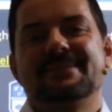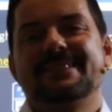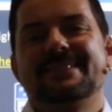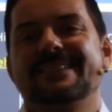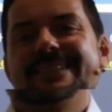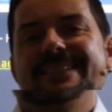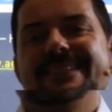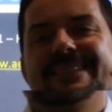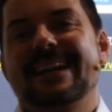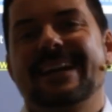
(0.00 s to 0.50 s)

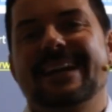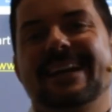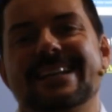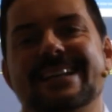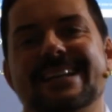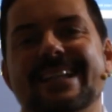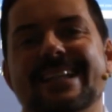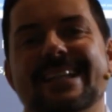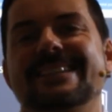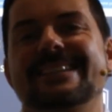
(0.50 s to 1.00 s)
today's
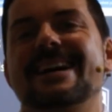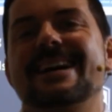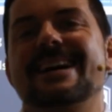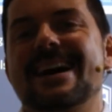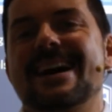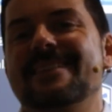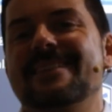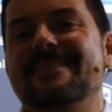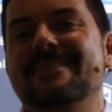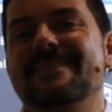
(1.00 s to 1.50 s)

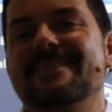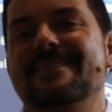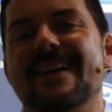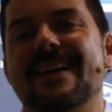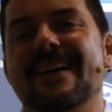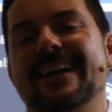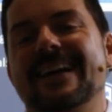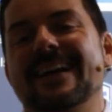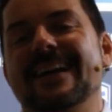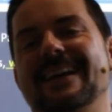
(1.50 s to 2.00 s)
live
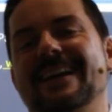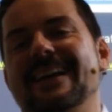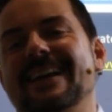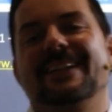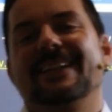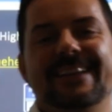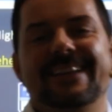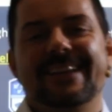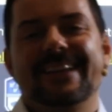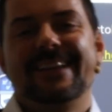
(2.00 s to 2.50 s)

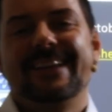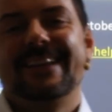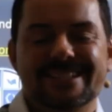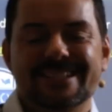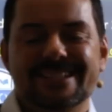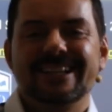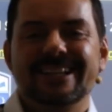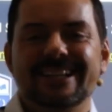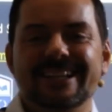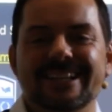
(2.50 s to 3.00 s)
IELTS
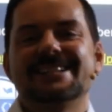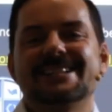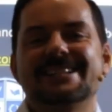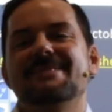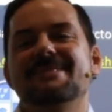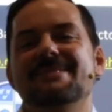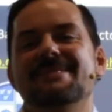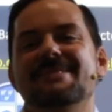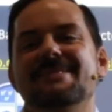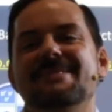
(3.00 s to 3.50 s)
class. My
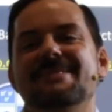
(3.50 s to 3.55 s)
name is